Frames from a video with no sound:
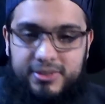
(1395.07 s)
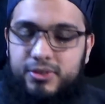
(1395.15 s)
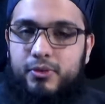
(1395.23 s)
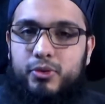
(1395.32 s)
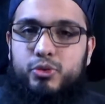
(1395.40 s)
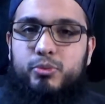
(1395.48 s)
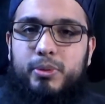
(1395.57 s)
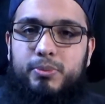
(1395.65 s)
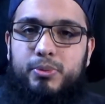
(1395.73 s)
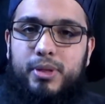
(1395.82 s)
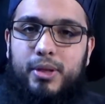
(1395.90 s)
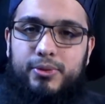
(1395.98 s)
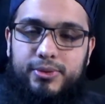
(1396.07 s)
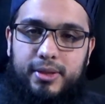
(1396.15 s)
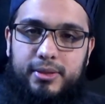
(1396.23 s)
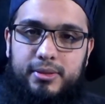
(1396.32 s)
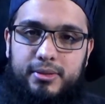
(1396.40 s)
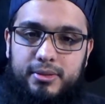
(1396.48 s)
you've got a swimming pool
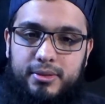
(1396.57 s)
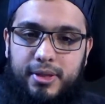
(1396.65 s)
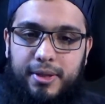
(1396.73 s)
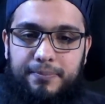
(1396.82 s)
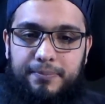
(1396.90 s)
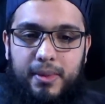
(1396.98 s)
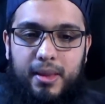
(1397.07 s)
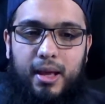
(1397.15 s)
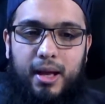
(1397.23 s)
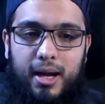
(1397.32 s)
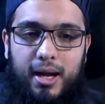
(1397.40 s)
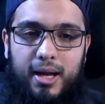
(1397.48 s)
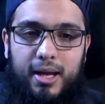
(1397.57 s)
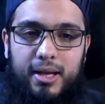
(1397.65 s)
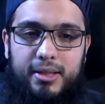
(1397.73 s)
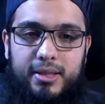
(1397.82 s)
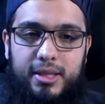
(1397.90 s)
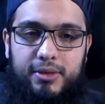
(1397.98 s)
outside, right?
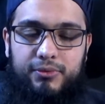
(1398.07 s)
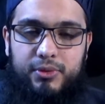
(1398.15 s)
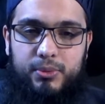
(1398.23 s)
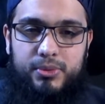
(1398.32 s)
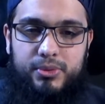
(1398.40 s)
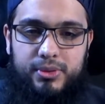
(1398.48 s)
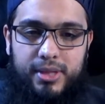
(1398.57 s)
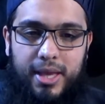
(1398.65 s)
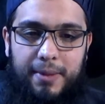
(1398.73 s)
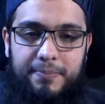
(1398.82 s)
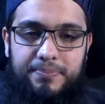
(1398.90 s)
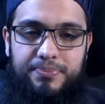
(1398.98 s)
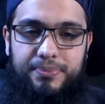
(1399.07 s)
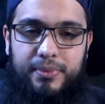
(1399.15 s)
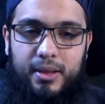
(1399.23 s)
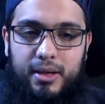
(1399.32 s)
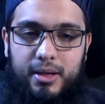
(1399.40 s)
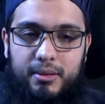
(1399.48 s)
And if you were to get
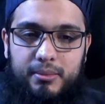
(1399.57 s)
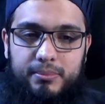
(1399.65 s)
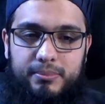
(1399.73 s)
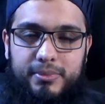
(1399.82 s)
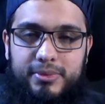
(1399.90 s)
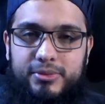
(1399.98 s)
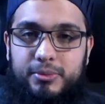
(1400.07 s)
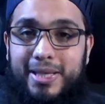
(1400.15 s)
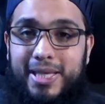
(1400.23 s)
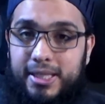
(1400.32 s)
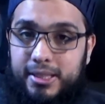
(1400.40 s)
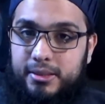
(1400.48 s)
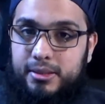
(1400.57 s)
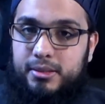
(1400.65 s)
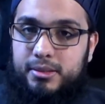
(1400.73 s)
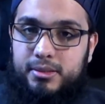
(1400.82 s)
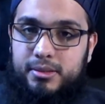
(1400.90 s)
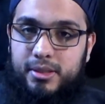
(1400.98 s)
some
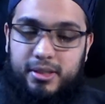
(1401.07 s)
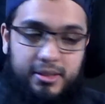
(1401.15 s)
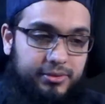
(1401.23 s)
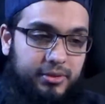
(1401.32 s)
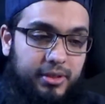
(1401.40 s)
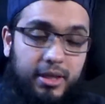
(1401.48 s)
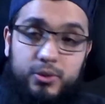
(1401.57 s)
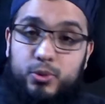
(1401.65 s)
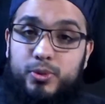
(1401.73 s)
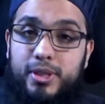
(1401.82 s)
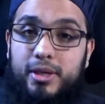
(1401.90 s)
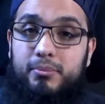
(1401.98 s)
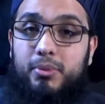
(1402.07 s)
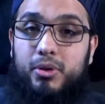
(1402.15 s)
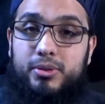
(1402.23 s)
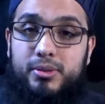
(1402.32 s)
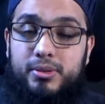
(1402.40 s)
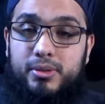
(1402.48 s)
ink, like let's say you get a 2-liter
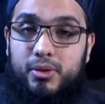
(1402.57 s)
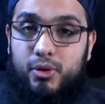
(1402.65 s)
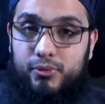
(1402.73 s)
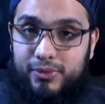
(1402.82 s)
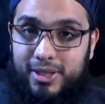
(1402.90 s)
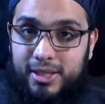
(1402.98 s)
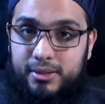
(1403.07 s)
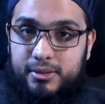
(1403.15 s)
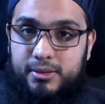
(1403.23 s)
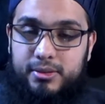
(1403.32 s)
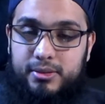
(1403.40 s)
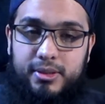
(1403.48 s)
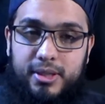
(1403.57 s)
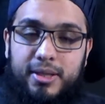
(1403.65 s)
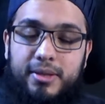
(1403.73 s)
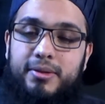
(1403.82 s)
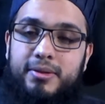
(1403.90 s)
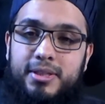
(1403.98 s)
bottle of ink,
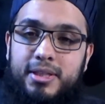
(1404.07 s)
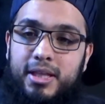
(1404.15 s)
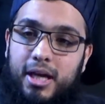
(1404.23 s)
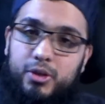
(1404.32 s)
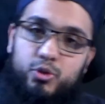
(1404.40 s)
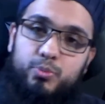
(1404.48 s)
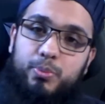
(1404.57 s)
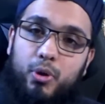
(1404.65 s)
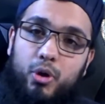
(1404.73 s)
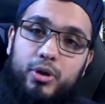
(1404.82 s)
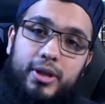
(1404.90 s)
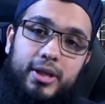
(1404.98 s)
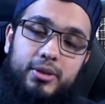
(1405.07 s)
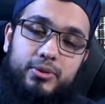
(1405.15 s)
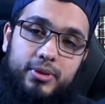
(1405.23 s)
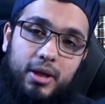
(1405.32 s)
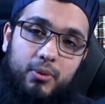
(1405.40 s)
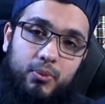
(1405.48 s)
right? And you pour it
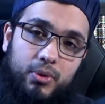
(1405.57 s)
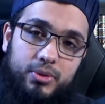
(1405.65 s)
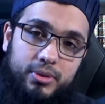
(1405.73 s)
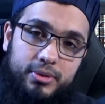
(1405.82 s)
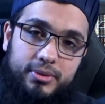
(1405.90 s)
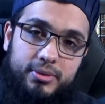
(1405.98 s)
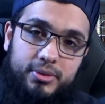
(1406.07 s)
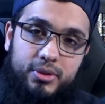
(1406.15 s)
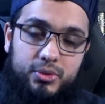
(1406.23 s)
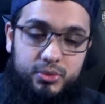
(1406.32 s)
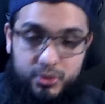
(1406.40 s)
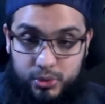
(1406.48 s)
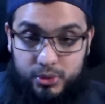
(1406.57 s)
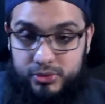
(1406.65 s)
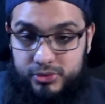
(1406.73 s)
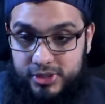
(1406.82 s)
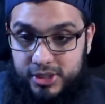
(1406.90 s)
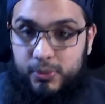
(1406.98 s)
into that water. So you
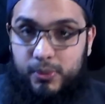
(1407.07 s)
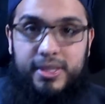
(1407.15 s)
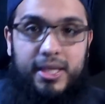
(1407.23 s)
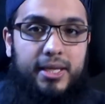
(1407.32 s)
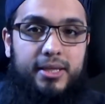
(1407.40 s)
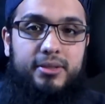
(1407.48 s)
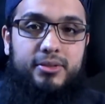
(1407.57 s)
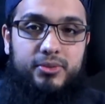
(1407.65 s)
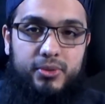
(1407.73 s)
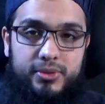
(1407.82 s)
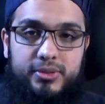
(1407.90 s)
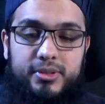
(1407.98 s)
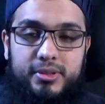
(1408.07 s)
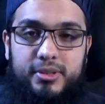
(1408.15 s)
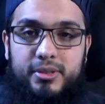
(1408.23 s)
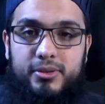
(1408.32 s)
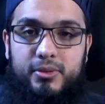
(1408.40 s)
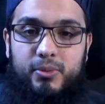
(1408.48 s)
can see where that ink is going. It's going to
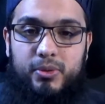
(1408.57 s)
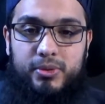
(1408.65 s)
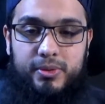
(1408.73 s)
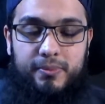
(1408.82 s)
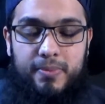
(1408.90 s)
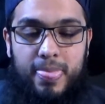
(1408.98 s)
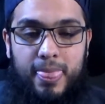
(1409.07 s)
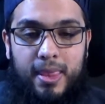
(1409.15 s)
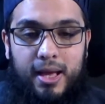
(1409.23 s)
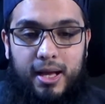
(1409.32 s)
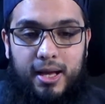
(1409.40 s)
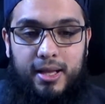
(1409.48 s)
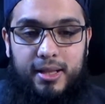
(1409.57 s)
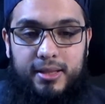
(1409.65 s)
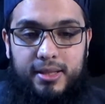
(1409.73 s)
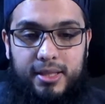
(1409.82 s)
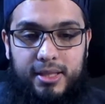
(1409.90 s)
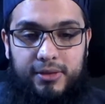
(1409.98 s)
color the water.
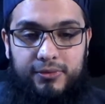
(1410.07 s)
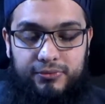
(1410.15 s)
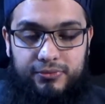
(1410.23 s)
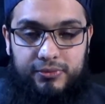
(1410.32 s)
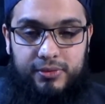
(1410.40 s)
And so